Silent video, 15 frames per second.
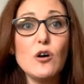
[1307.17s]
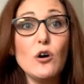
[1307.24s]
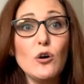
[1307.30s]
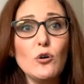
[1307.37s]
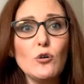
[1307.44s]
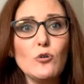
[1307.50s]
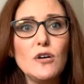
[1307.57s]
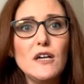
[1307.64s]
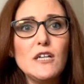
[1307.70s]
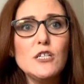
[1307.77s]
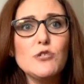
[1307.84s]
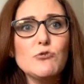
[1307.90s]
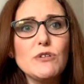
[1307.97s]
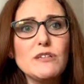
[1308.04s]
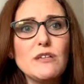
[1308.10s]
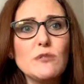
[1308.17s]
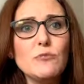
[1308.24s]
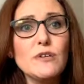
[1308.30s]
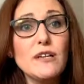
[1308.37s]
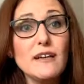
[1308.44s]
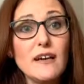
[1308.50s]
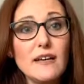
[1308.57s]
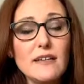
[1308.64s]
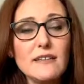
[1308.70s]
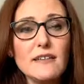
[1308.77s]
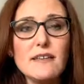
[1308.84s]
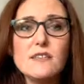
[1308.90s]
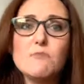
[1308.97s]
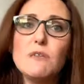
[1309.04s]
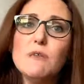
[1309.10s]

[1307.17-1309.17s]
oh, treat them with kindness.